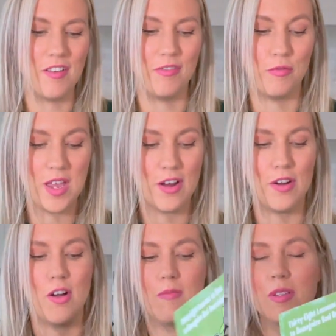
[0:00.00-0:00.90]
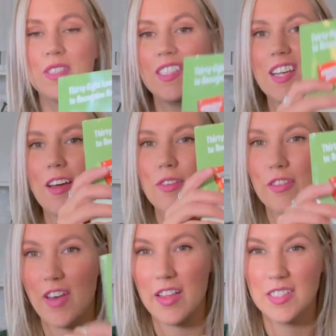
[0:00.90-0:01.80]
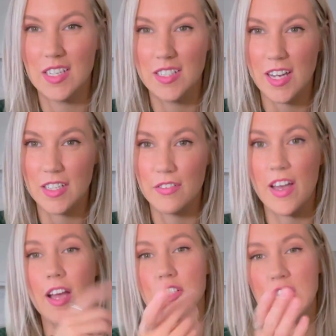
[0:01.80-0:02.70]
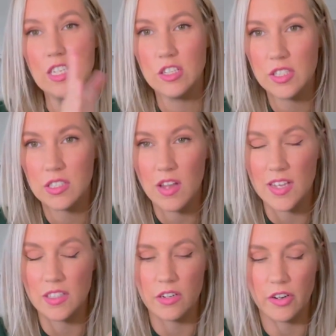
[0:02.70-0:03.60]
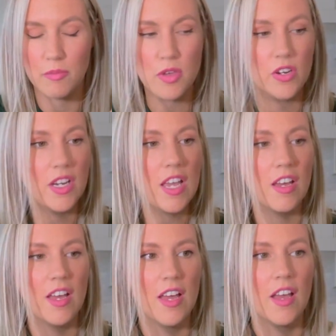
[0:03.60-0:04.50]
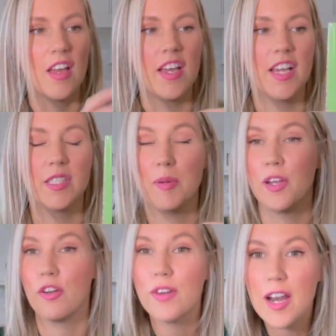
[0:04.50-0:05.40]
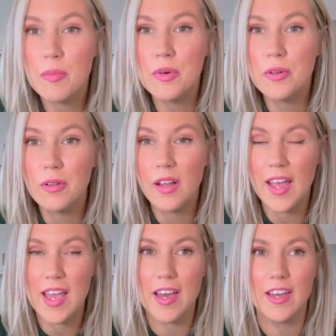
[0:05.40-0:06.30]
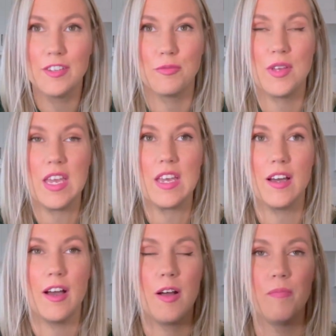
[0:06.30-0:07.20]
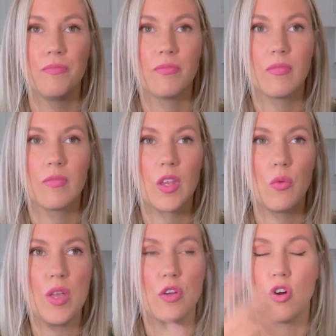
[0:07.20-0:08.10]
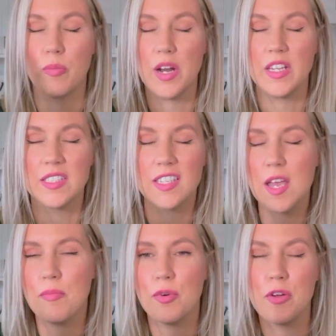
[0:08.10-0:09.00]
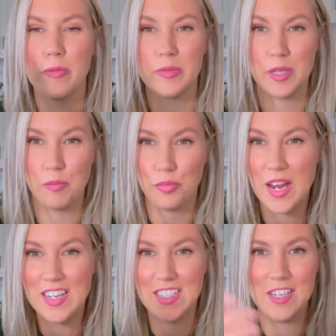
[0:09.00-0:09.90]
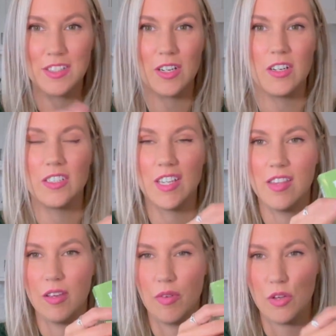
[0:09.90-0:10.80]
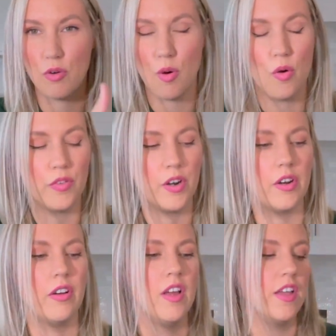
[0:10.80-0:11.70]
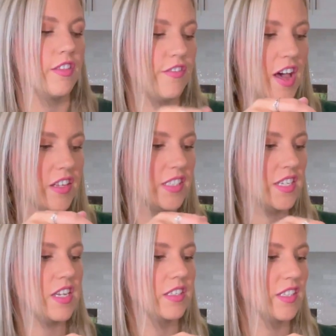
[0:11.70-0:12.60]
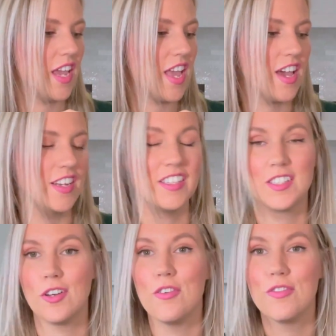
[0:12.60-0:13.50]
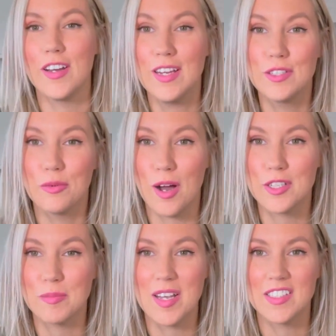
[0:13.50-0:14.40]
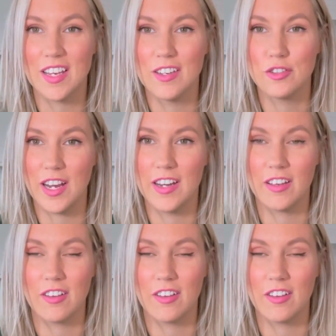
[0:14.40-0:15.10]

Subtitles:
We are almost done with the fallacy detective. I actually teach this class at our community. It's been incredible, and we incorporate escape rooms and brain teasers, and then we go over the fallacies, and it's so funny to watch my son try to